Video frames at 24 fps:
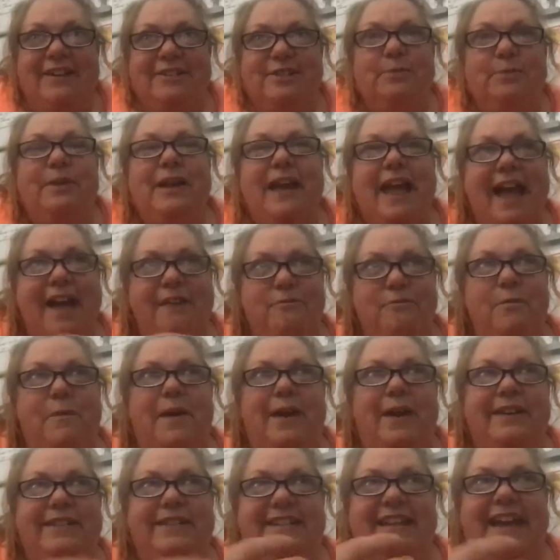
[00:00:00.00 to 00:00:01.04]
so we have
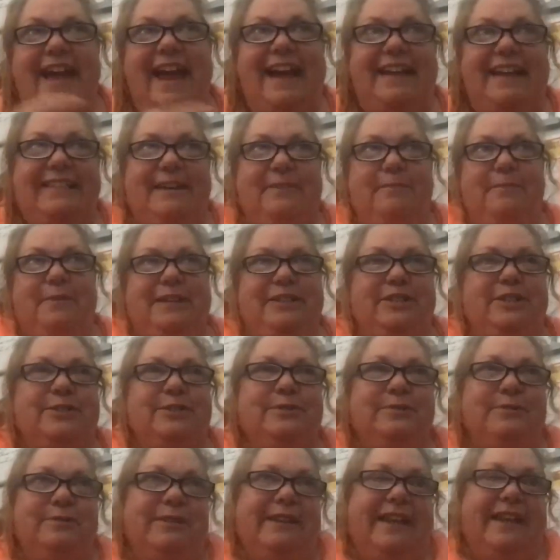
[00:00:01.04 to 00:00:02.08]
one tank that we
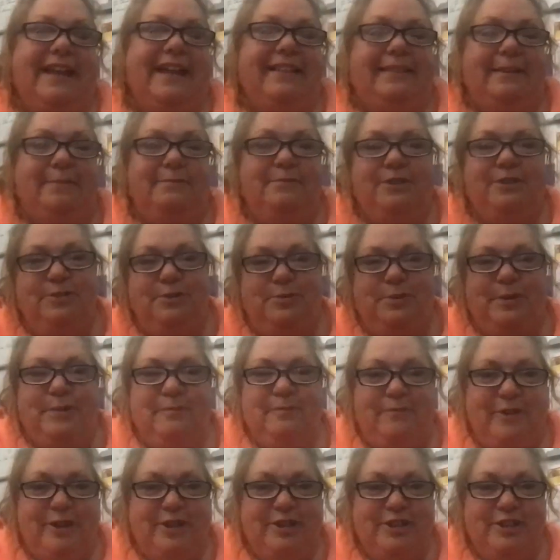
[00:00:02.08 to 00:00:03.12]
do let them do
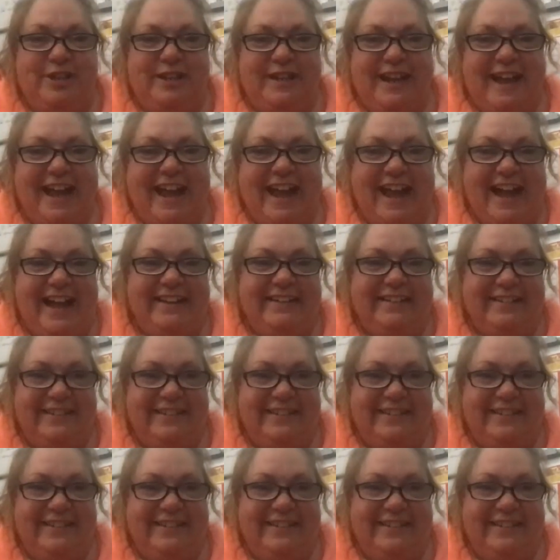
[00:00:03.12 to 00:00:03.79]
shrimp fishing at.